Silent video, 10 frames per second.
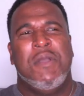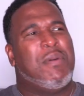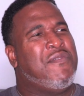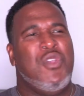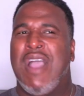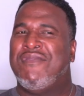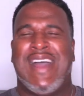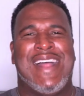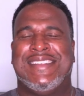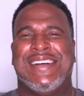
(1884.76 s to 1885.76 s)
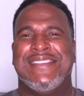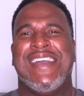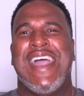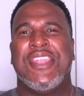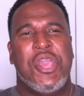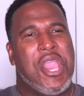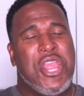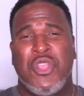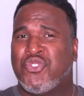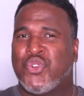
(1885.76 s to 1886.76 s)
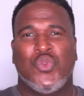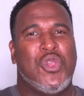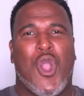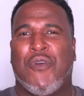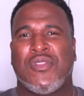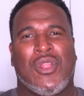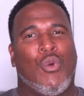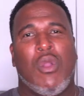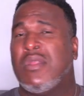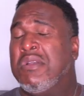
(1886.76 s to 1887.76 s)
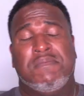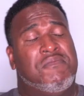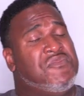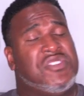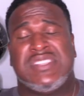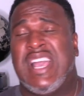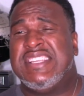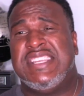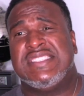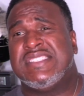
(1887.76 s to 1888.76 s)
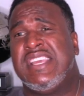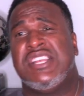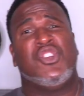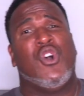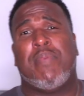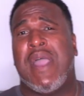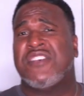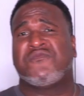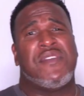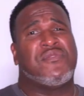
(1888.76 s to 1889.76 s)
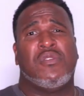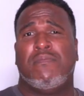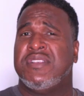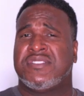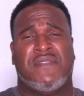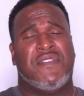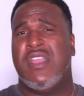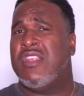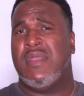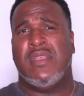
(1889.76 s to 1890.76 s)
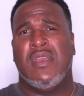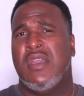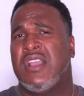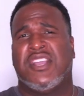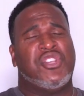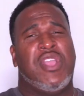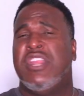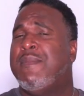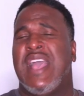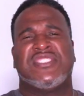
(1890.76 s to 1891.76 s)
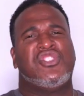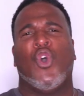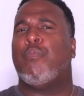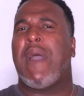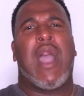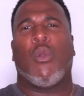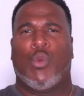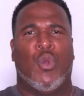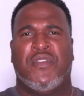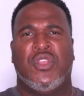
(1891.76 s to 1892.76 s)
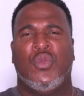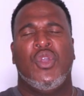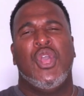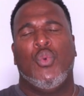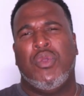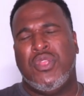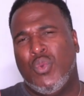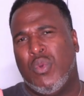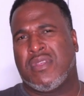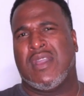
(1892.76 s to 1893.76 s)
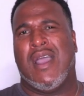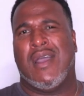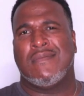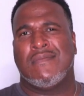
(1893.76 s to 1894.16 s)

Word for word: But if you have not done that and you're truly all for the Lord, just like Jesus did, you're going to pass right through the midst of your enemy because your enemy has no power over you when you're with God.